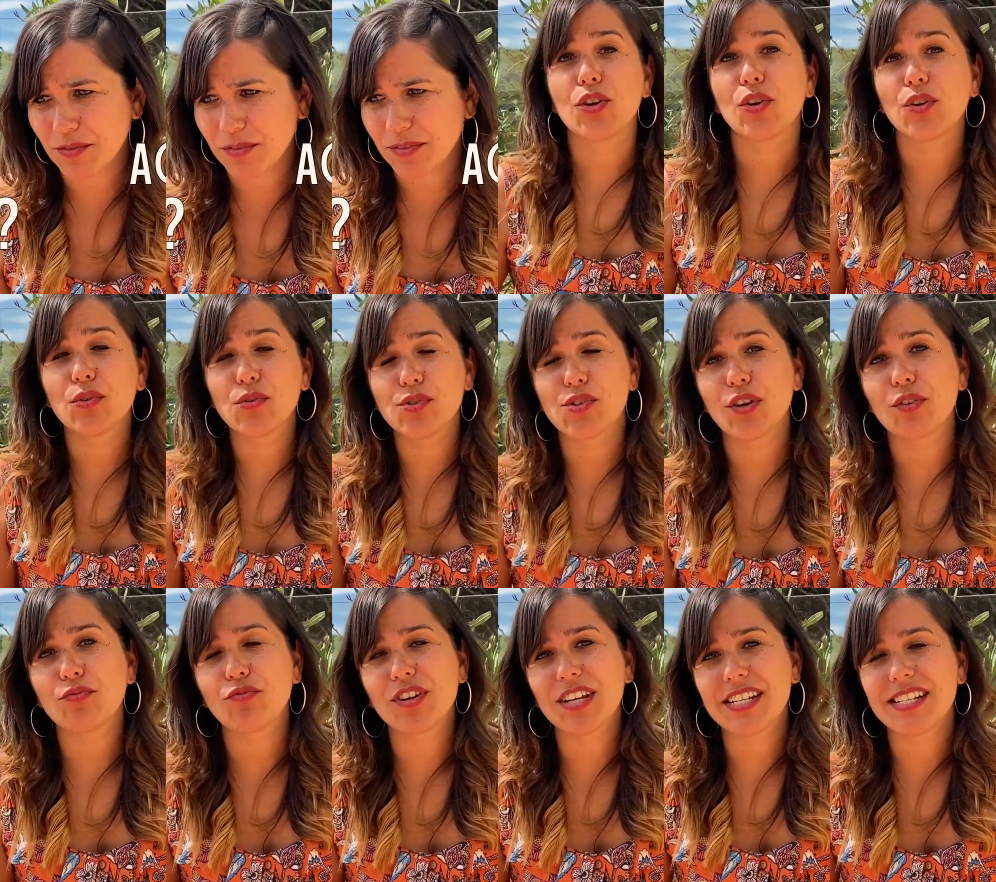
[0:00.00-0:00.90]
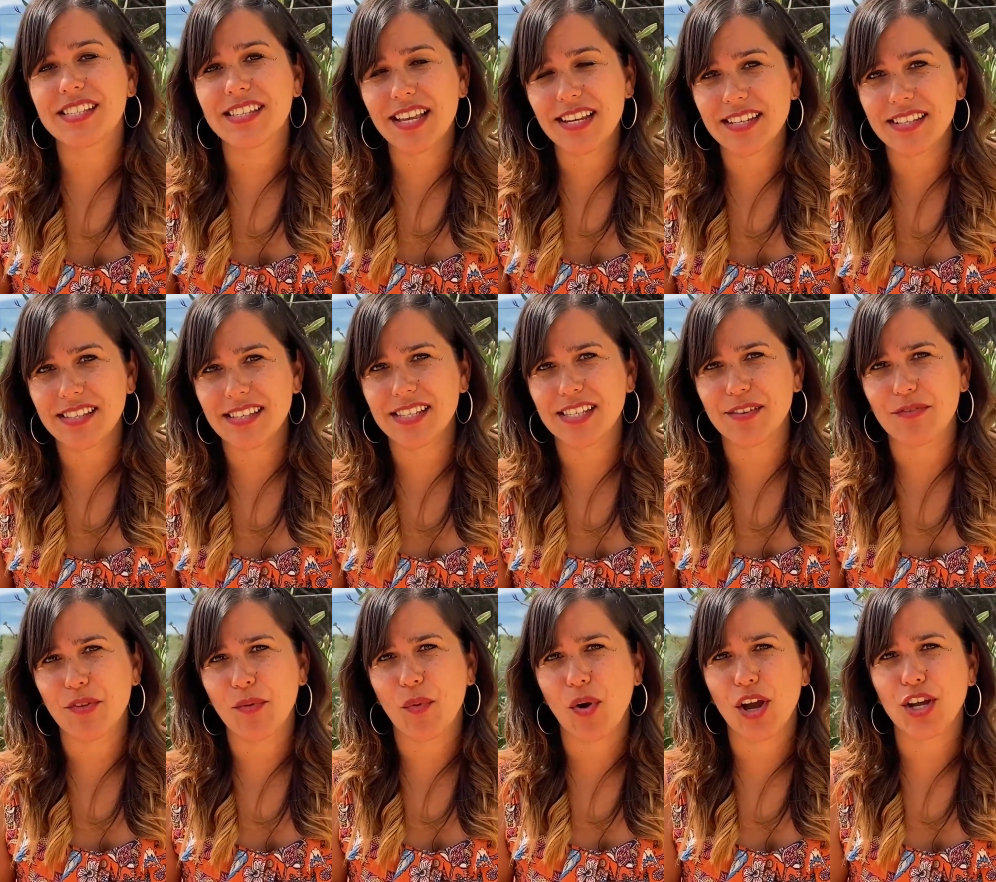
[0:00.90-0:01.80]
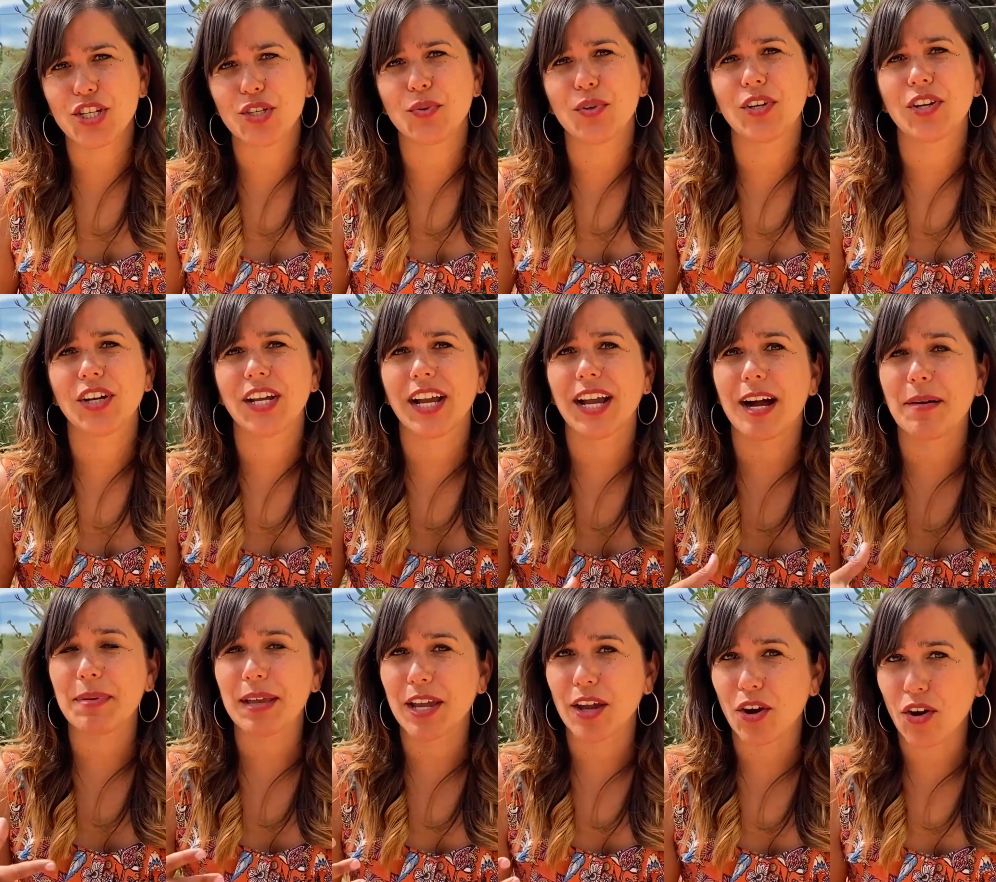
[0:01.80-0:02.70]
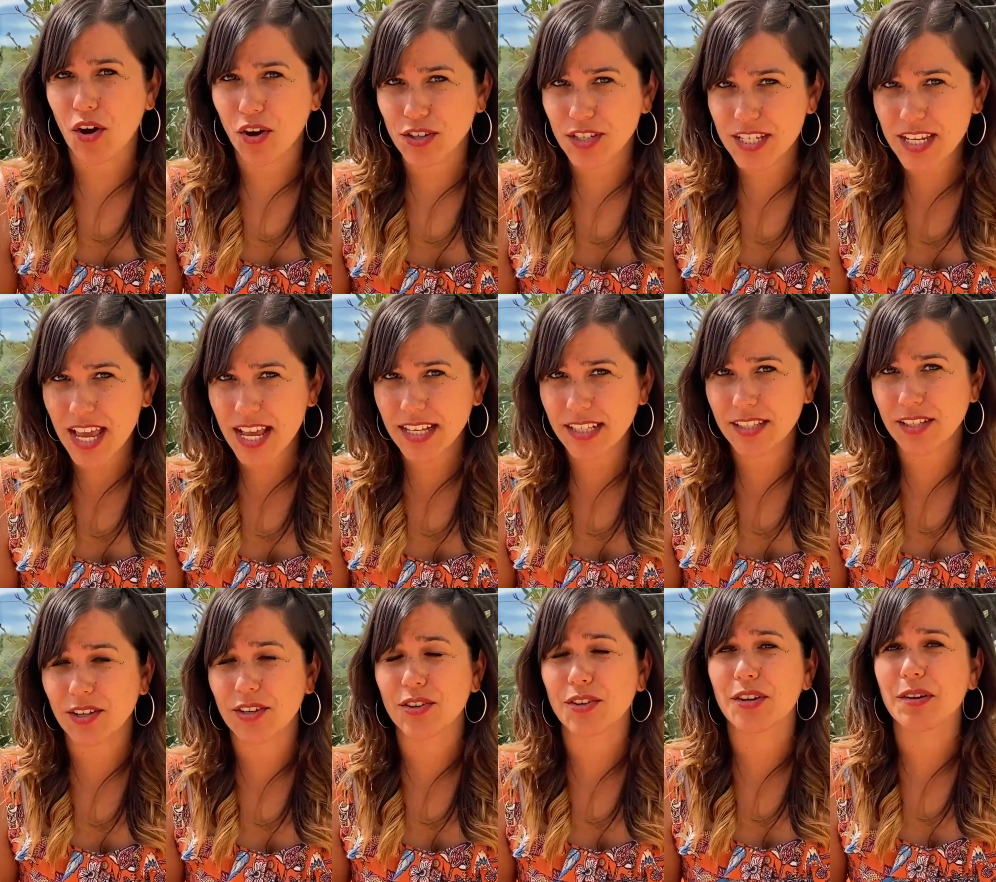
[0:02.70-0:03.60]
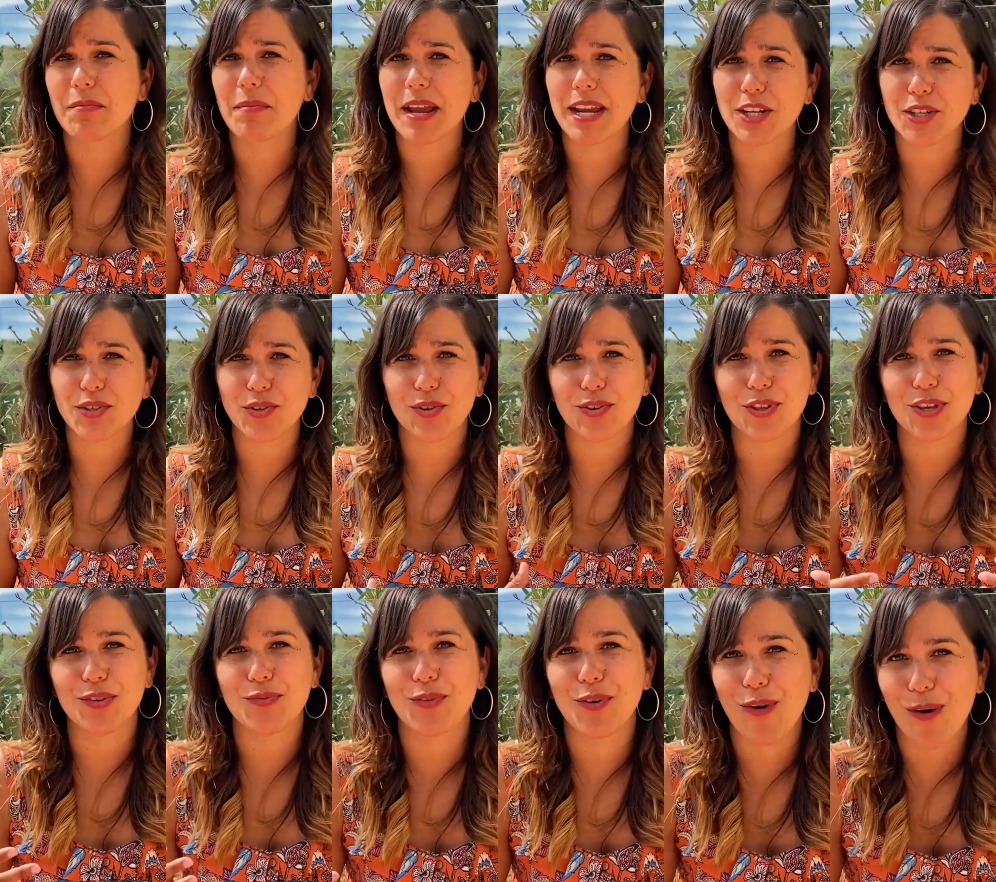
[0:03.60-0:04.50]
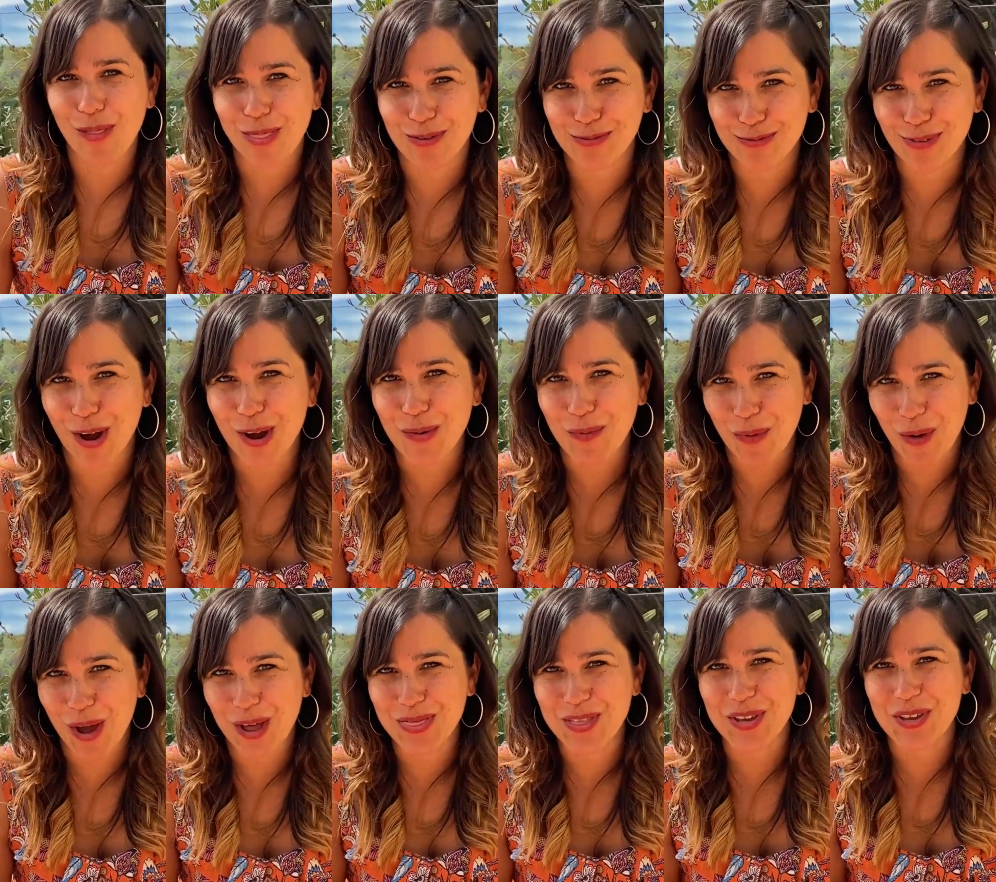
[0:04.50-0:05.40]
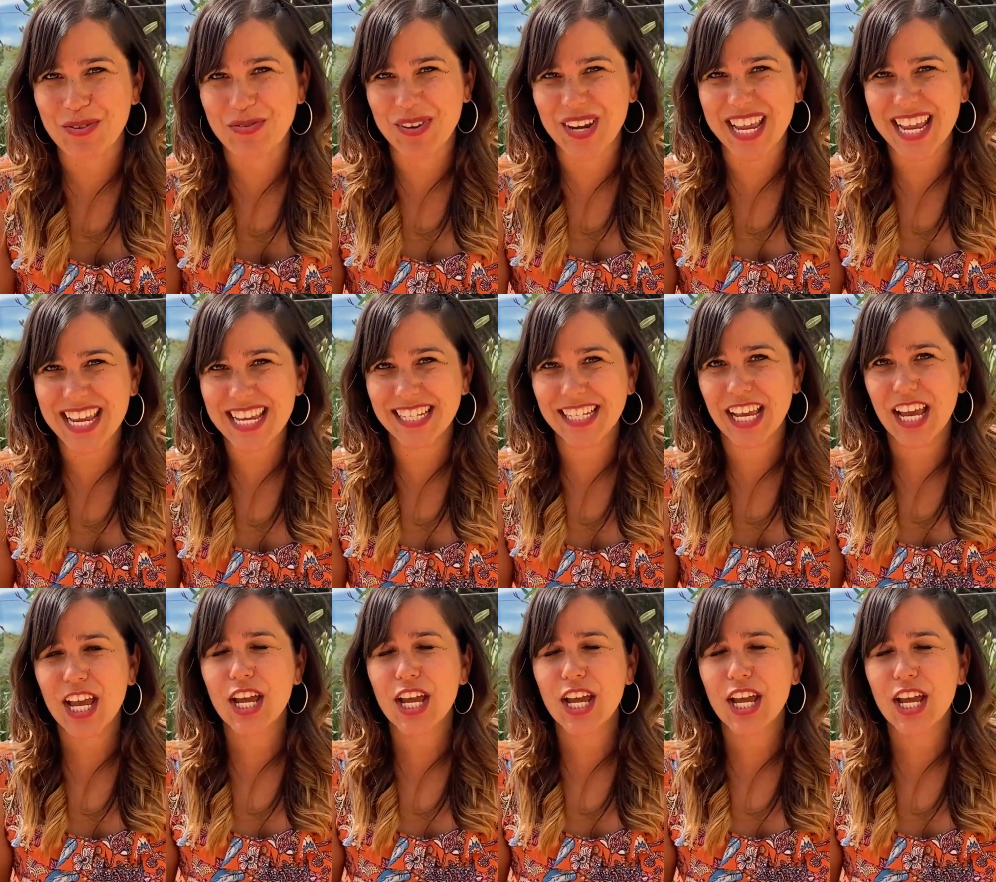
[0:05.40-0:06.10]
You can also read sentences of the word you were looking up in context, so you can make sure that you've got the right word that you need.